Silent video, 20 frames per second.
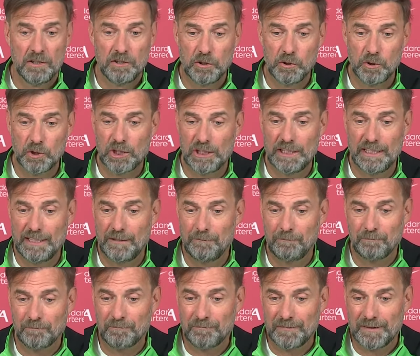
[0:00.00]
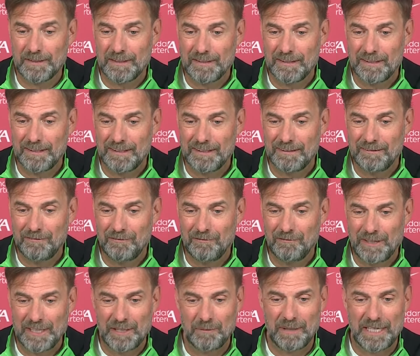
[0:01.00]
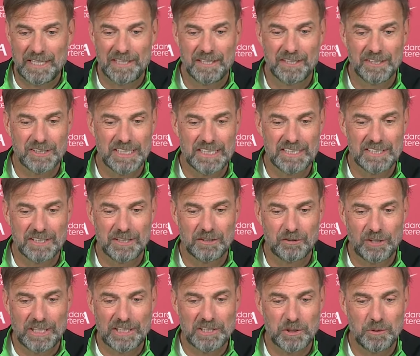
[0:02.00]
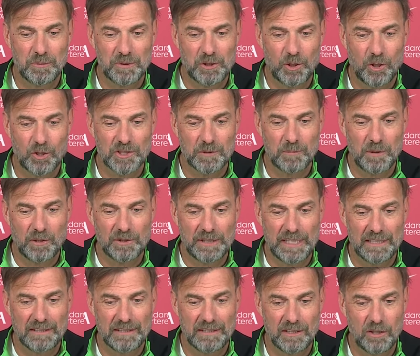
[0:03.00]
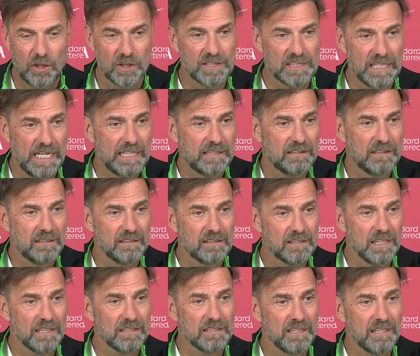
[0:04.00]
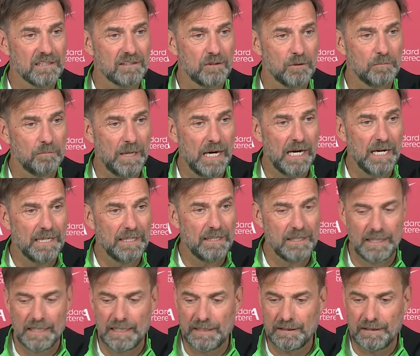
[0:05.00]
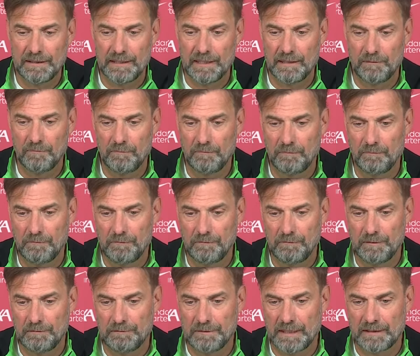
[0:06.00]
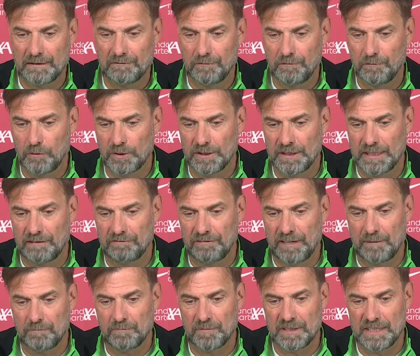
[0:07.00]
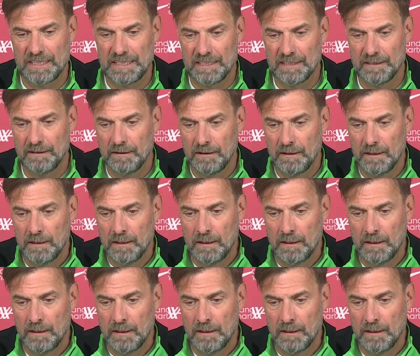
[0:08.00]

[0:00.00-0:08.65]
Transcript: Usually, when a manager is in a dressing room and talks about that, he got sacked and just says goodbye. And that wouldn't have happened here.